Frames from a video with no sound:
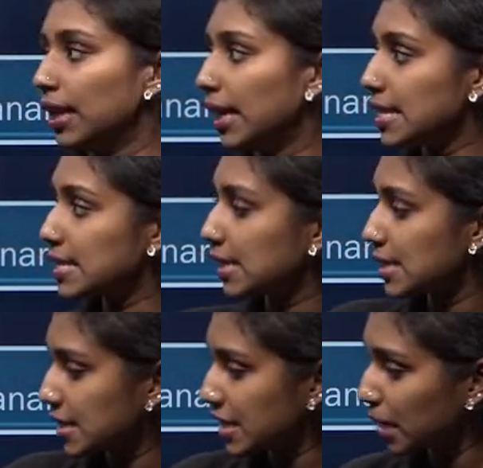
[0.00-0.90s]
Yes,
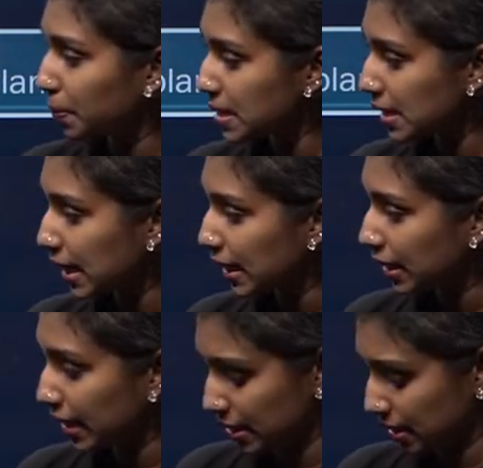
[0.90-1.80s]
shape is linear,
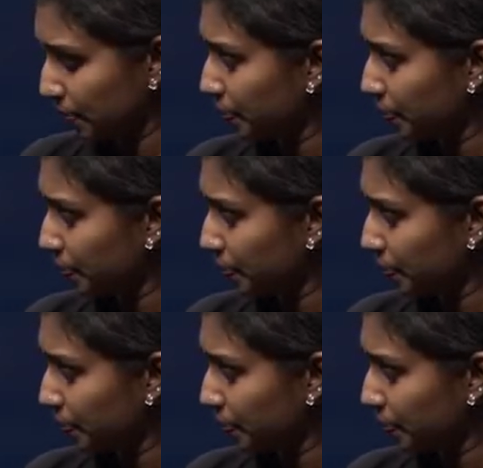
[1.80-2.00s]
right?